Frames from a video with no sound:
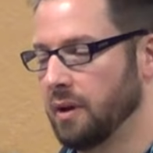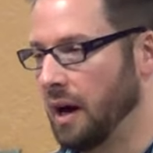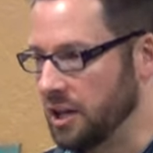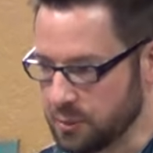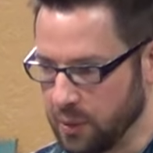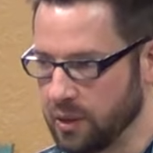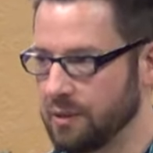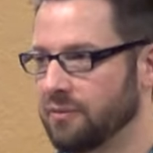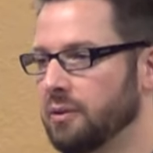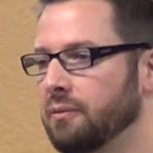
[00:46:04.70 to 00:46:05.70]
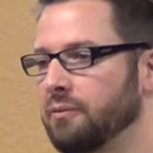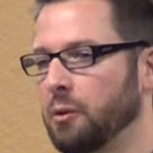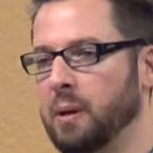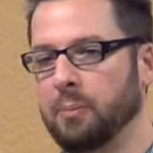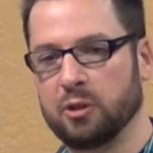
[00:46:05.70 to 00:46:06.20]
the gospel and for
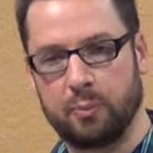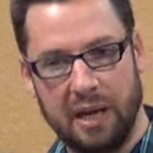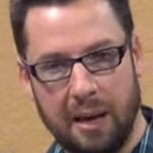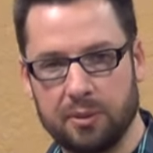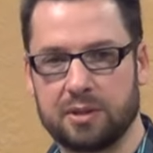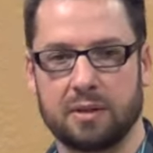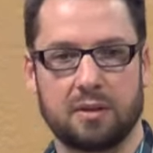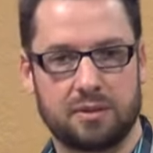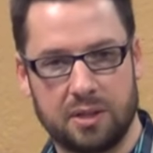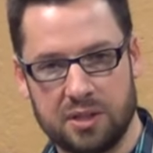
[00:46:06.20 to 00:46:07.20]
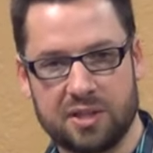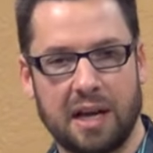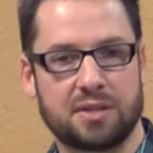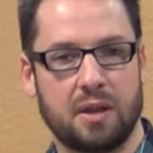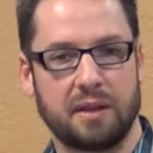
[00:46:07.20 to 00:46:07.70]
people to be able to
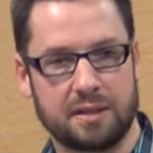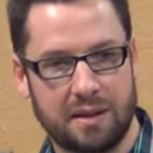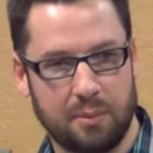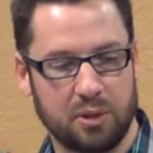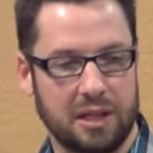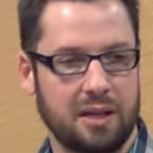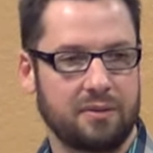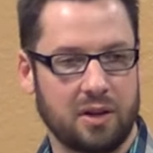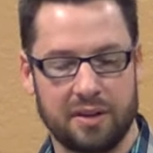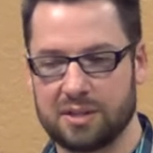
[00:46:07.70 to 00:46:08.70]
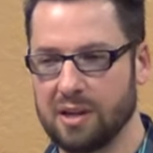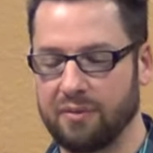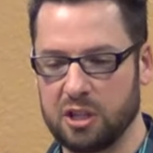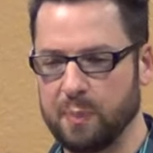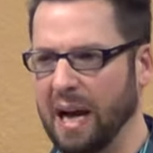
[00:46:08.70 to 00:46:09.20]
discuss the things that they believe and all this
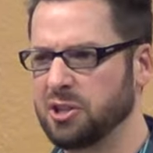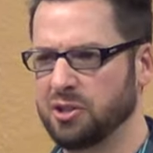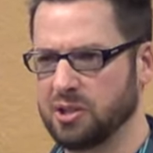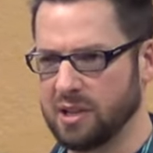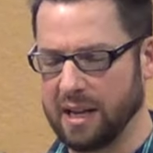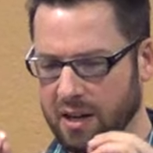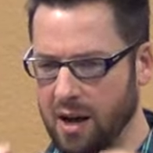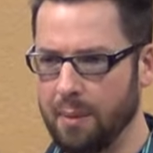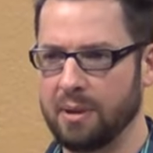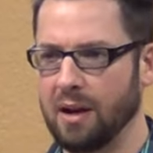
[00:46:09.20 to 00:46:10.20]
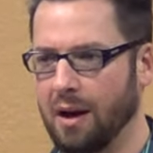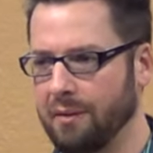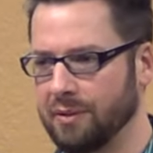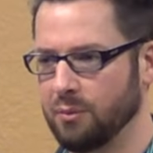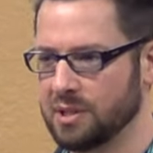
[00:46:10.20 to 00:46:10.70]
stuff. And this pastor just like cut me
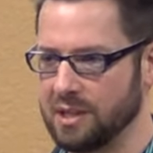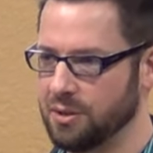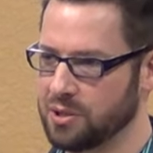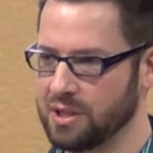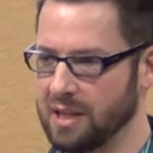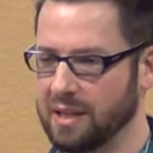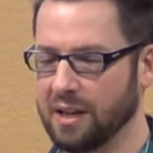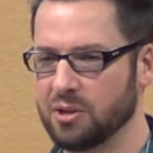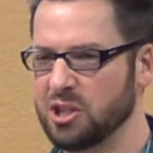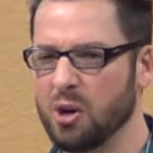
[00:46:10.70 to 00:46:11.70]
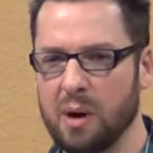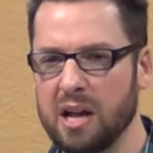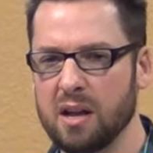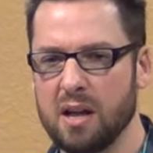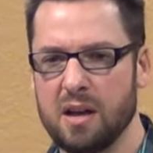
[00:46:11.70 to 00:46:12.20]
off and wasn't interested. And he goes, you know
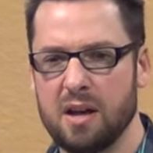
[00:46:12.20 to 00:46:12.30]
what?